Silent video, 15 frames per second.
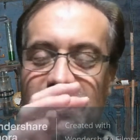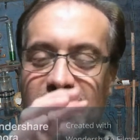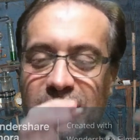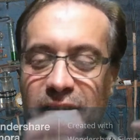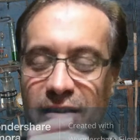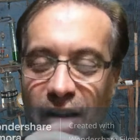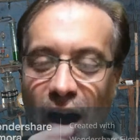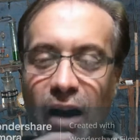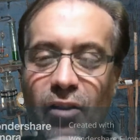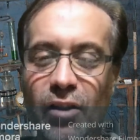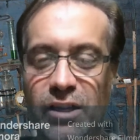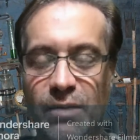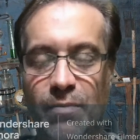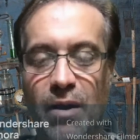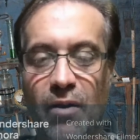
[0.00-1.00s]

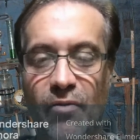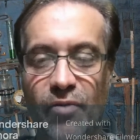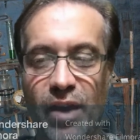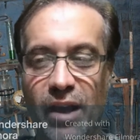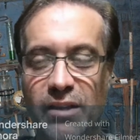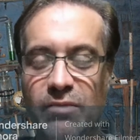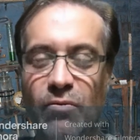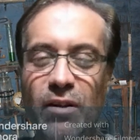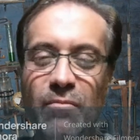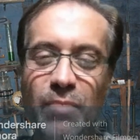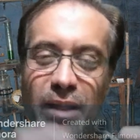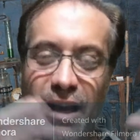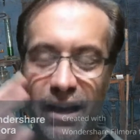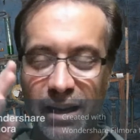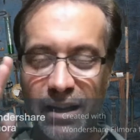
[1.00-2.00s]
knowledge about things. It wouldn't be
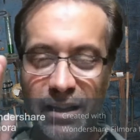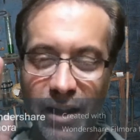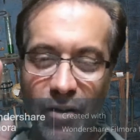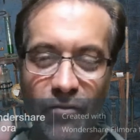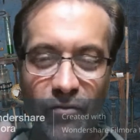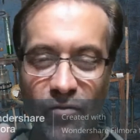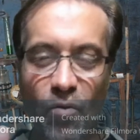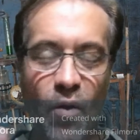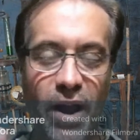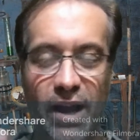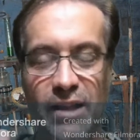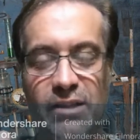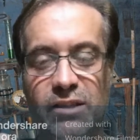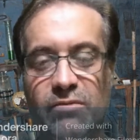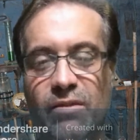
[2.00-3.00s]
like
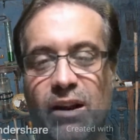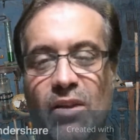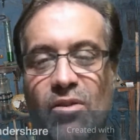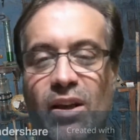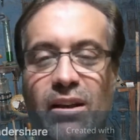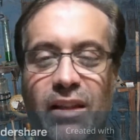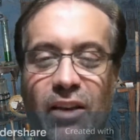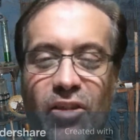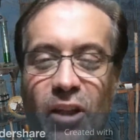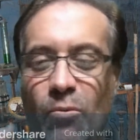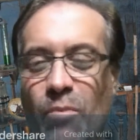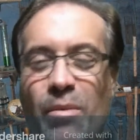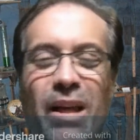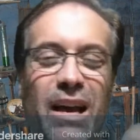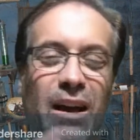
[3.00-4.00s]
clairvoyance or anything like that. It
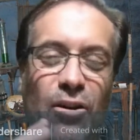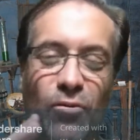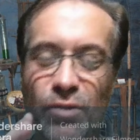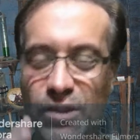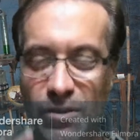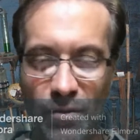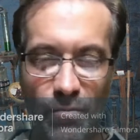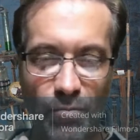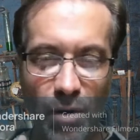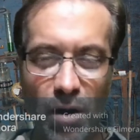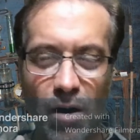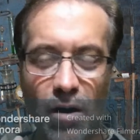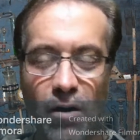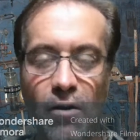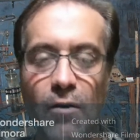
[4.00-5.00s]
wouldn't be like a crystal
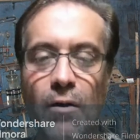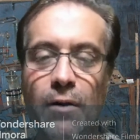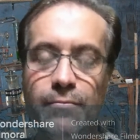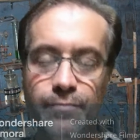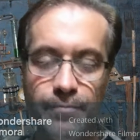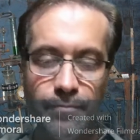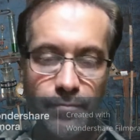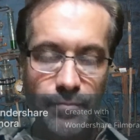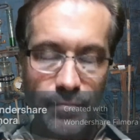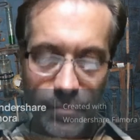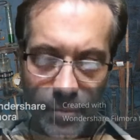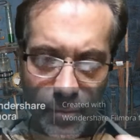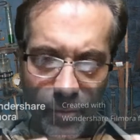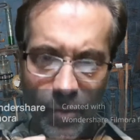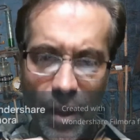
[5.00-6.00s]
ball.
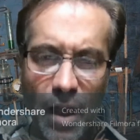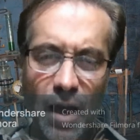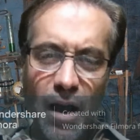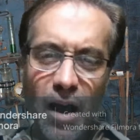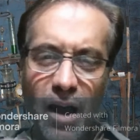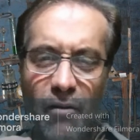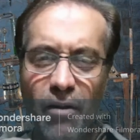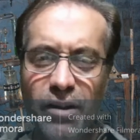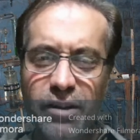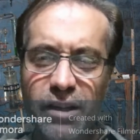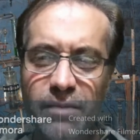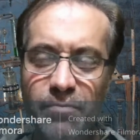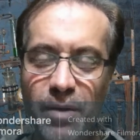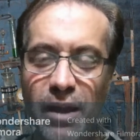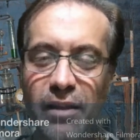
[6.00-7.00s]
It would
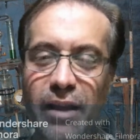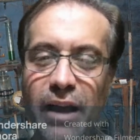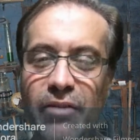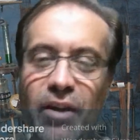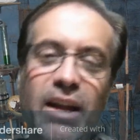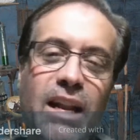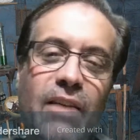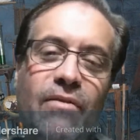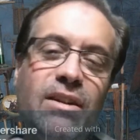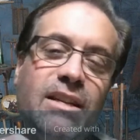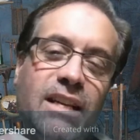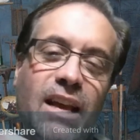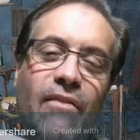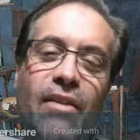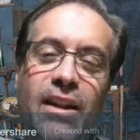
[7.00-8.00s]
just be like they could even
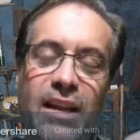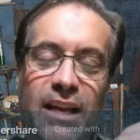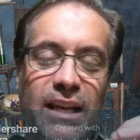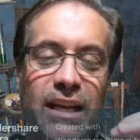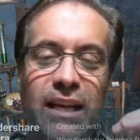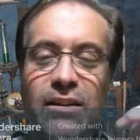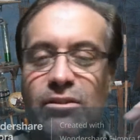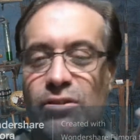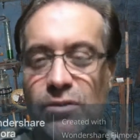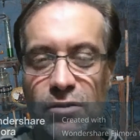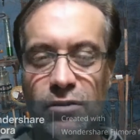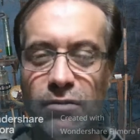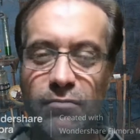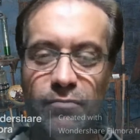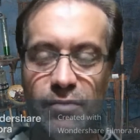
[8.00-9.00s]
give it in
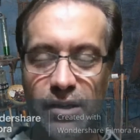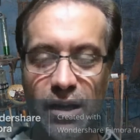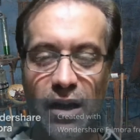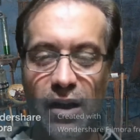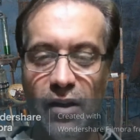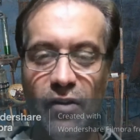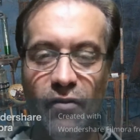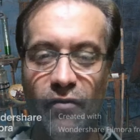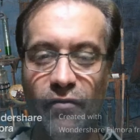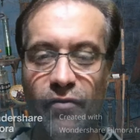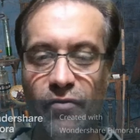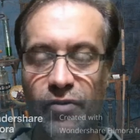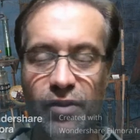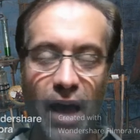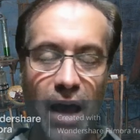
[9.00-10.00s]
terms of
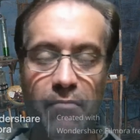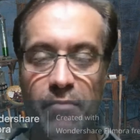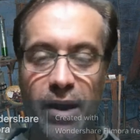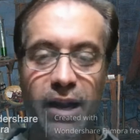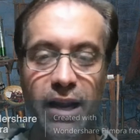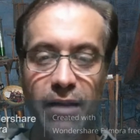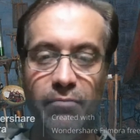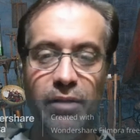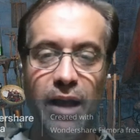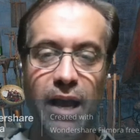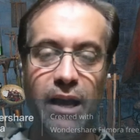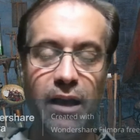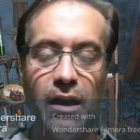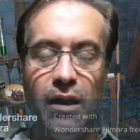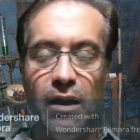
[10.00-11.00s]
that medium.
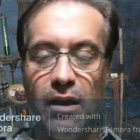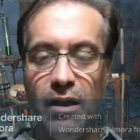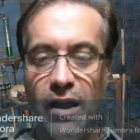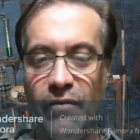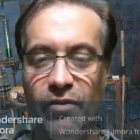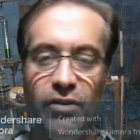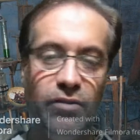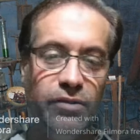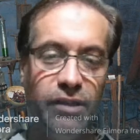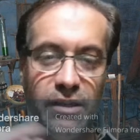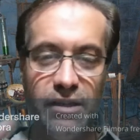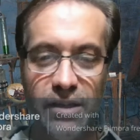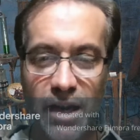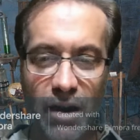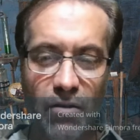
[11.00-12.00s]
Like if you're
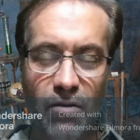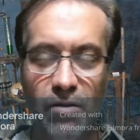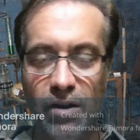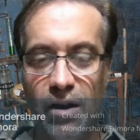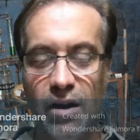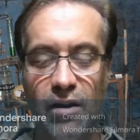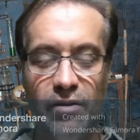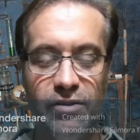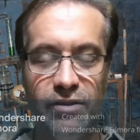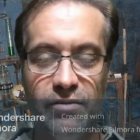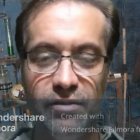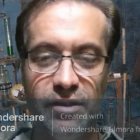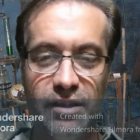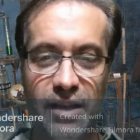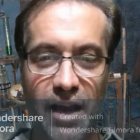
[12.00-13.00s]
using tarot cards, you
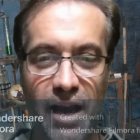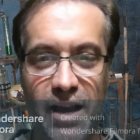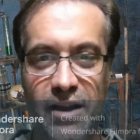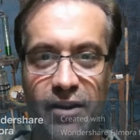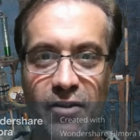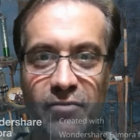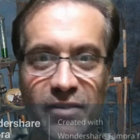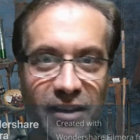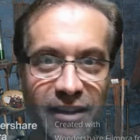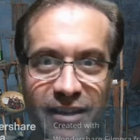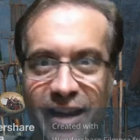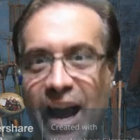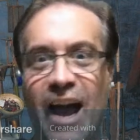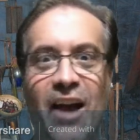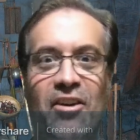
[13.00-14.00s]
could say,
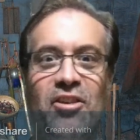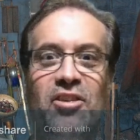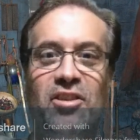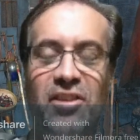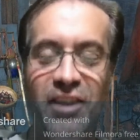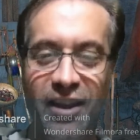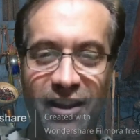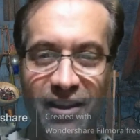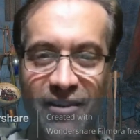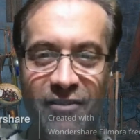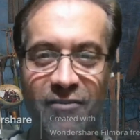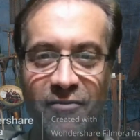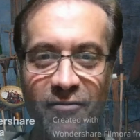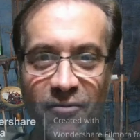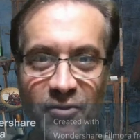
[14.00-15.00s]
death,
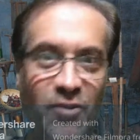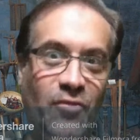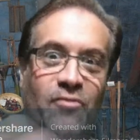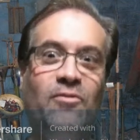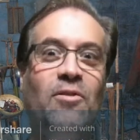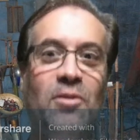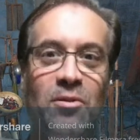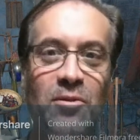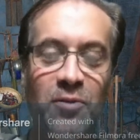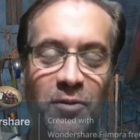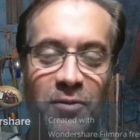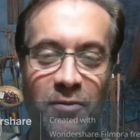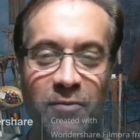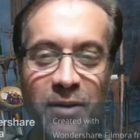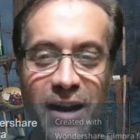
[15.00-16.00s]
or the fool
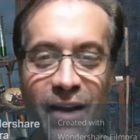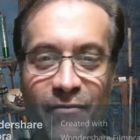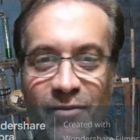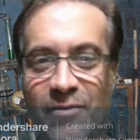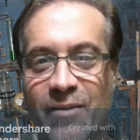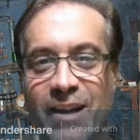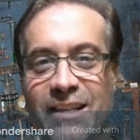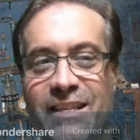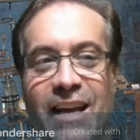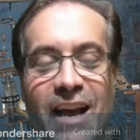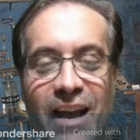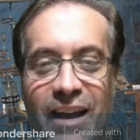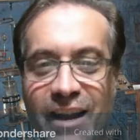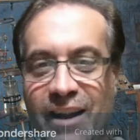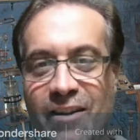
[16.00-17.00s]
or whatever, and,
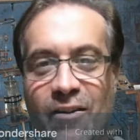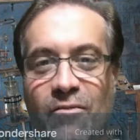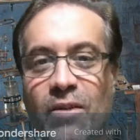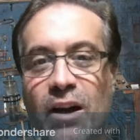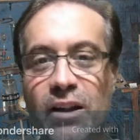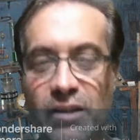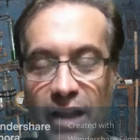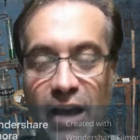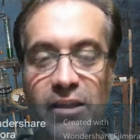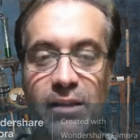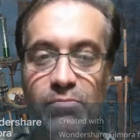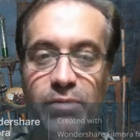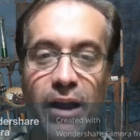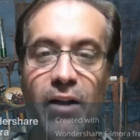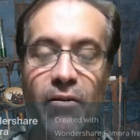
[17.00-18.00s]
let the
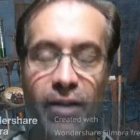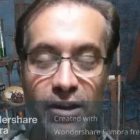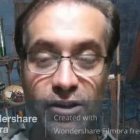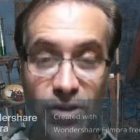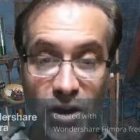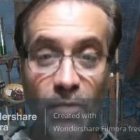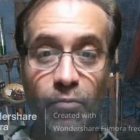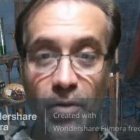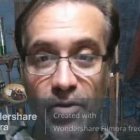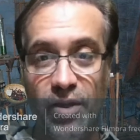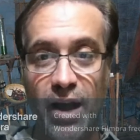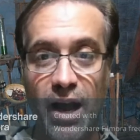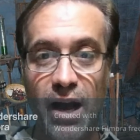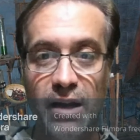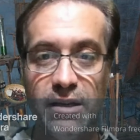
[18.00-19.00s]
player interpret
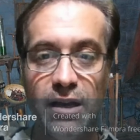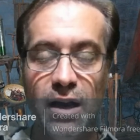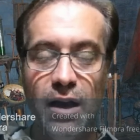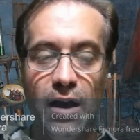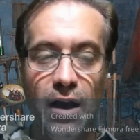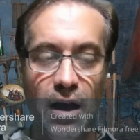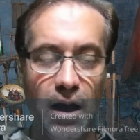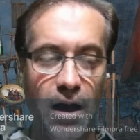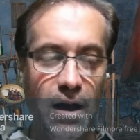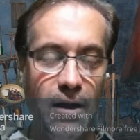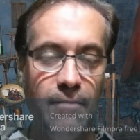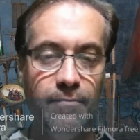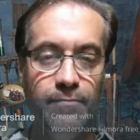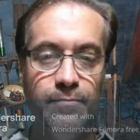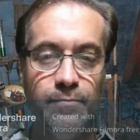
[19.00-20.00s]
that.
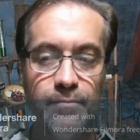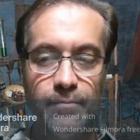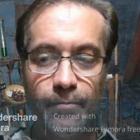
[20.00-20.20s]
So